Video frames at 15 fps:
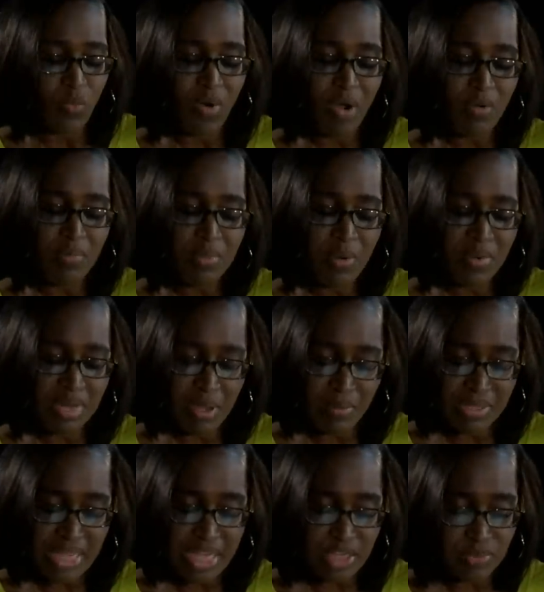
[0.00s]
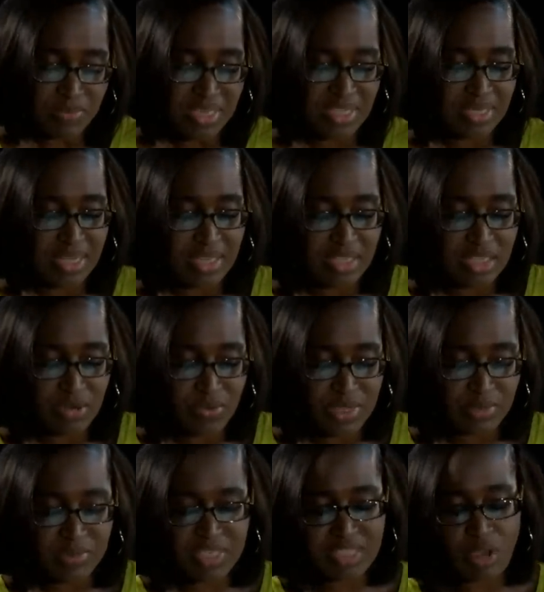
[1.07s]
Well, I remember, and I'm glad you mentioned that
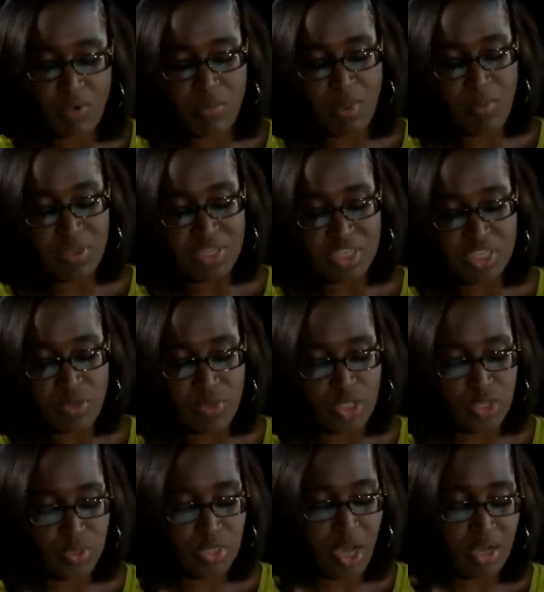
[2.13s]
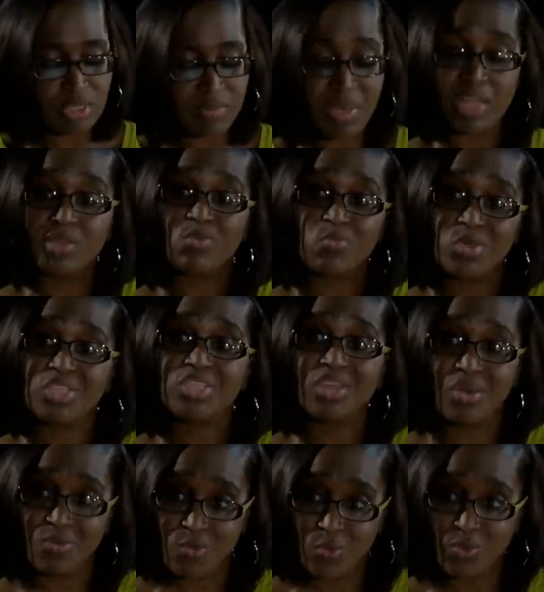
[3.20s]
series because I remember in the series you talked about the rich
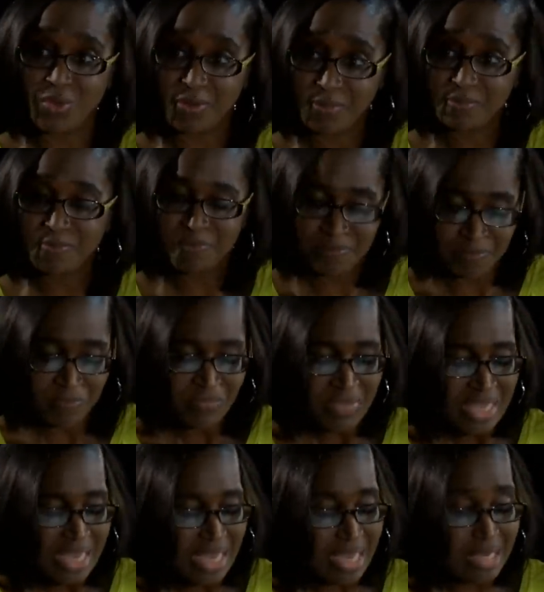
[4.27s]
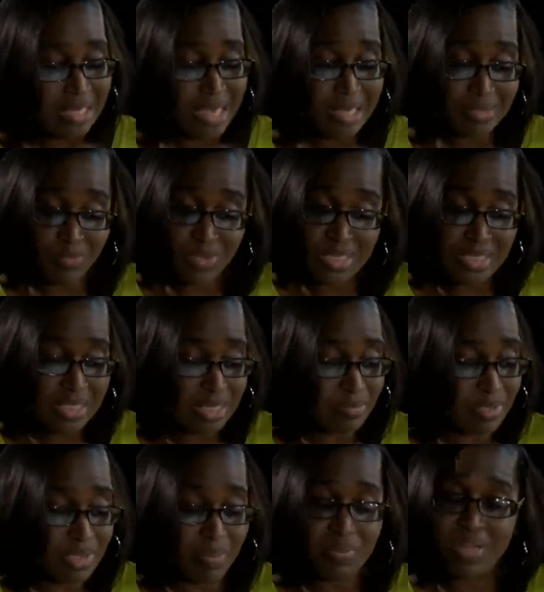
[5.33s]
young ruler. Mm-hmm. And that really
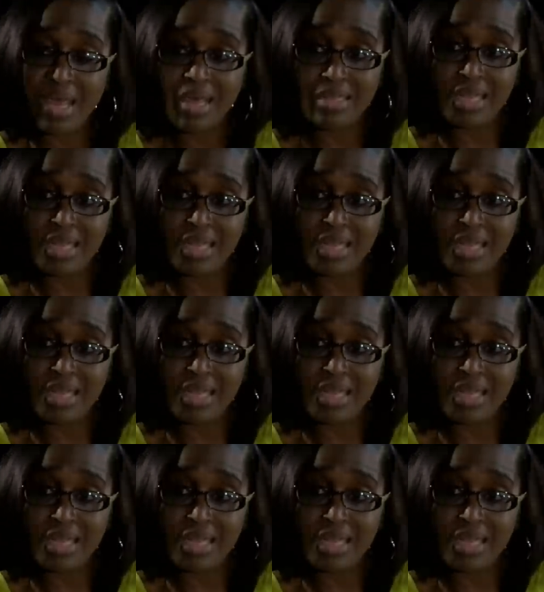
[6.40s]
seems to apply a